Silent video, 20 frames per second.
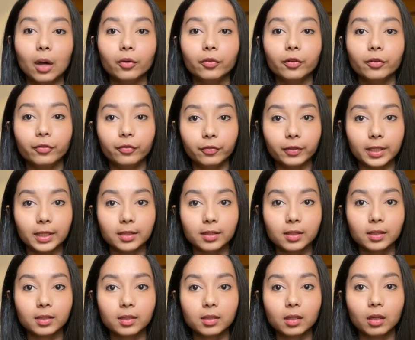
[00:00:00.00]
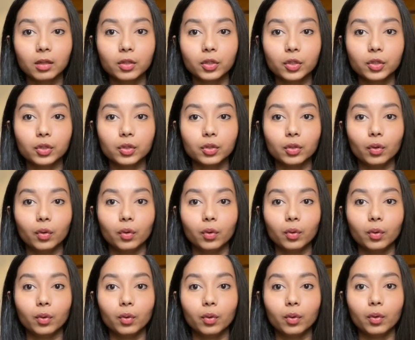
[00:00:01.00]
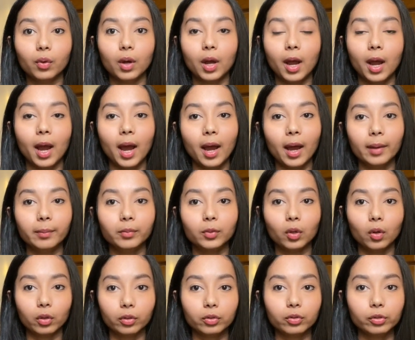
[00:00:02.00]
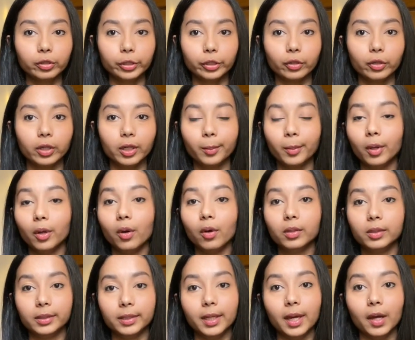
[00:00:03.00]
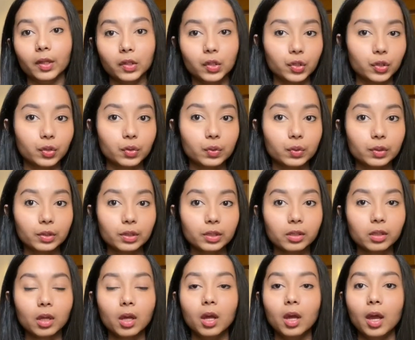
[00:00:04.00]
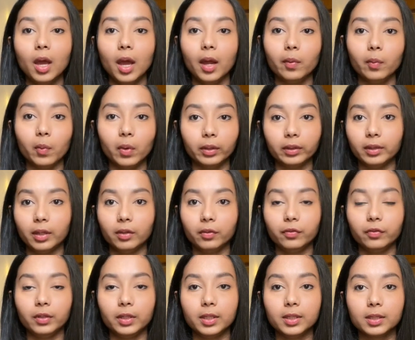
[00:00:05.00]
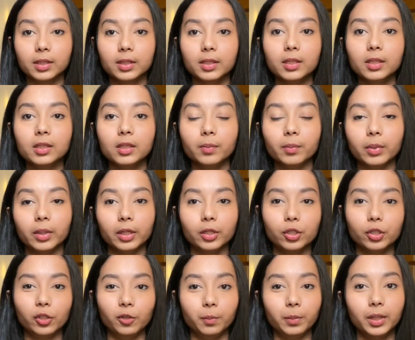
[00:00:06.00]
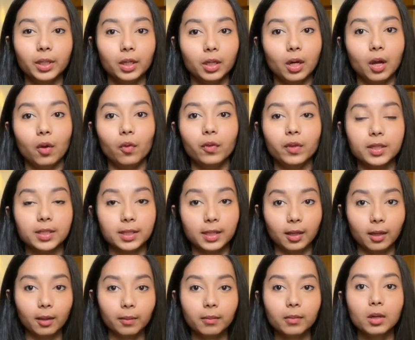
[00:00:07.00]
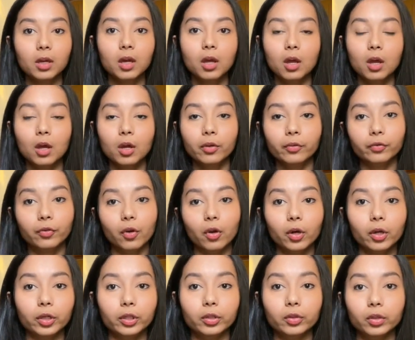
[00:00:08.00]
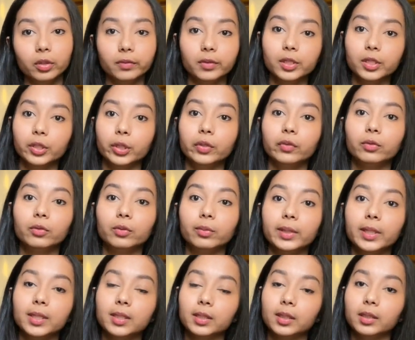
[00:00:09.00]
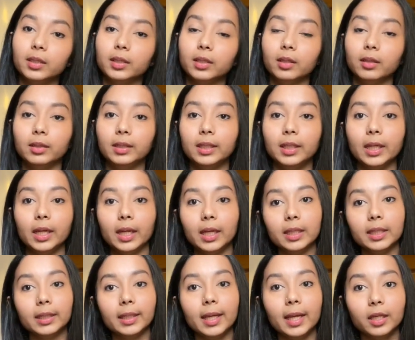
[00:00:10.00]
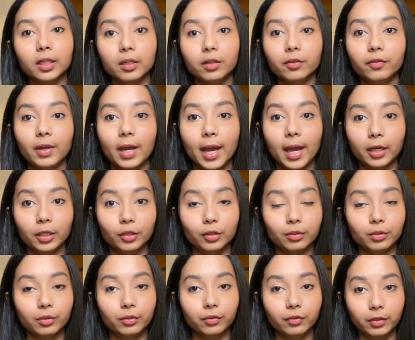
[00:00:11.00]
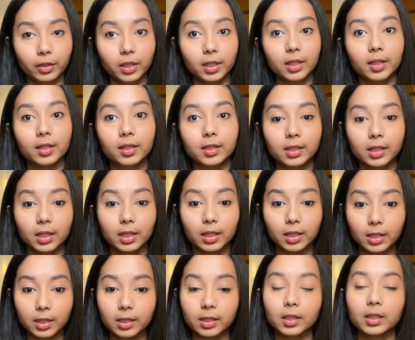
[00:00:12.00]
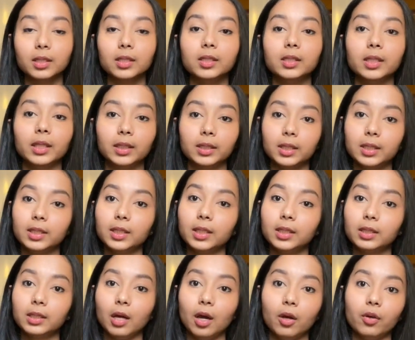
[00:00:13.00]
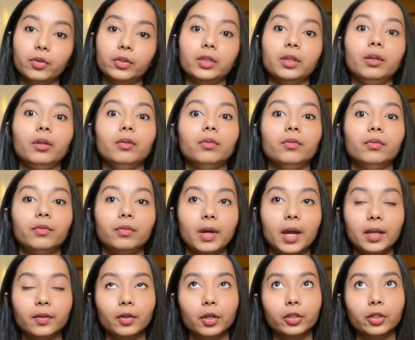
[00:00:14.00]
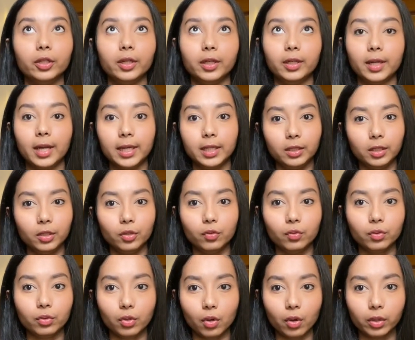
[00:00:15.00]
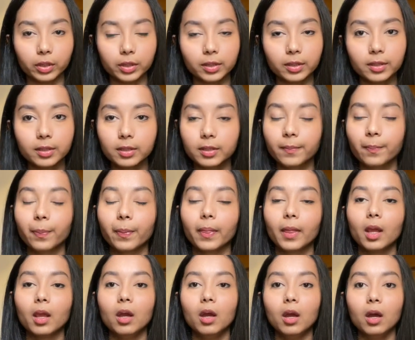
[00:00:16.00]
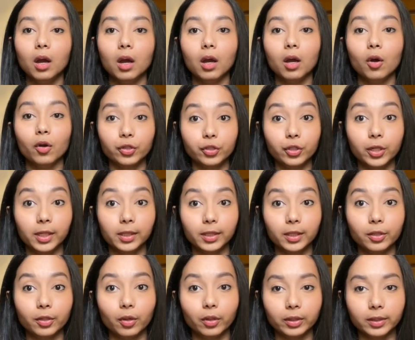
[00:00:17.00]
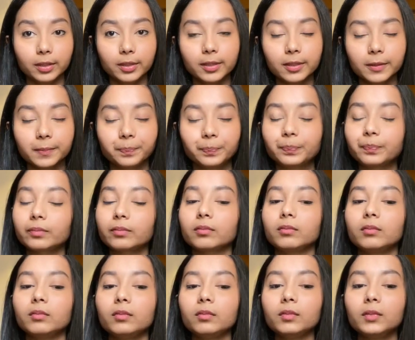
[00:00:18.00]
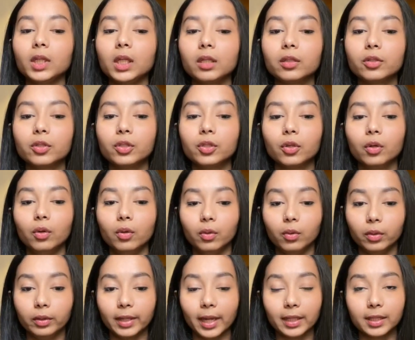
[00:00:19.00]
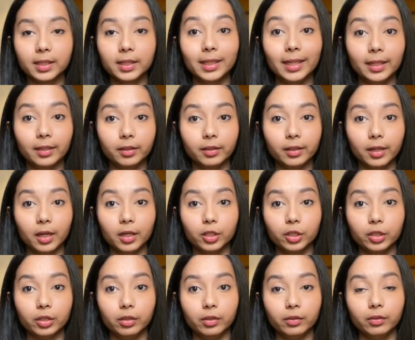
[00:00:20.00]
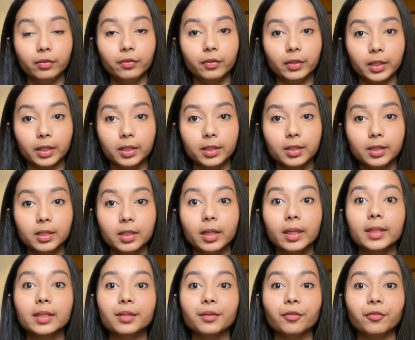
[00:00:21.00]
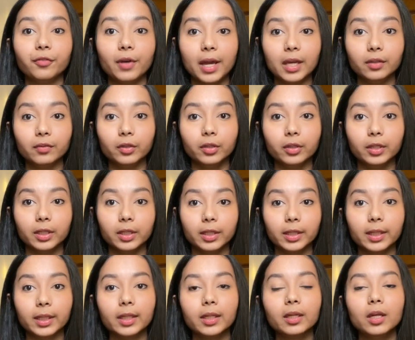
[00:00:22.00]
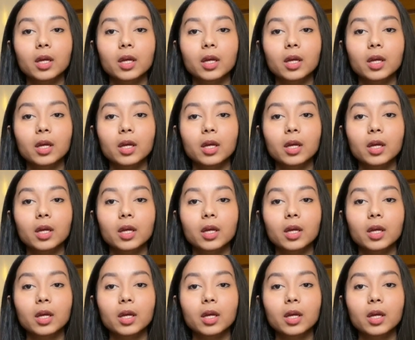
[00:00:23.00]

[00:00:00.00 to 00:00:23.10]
for fees, so I'm not too sure about all the other schools and what their fees is, but it should be around the same. For University of Queensland, the indicative annual fees is $66,592 Australian dollars. So that's the international fees. It's a 5-year degree.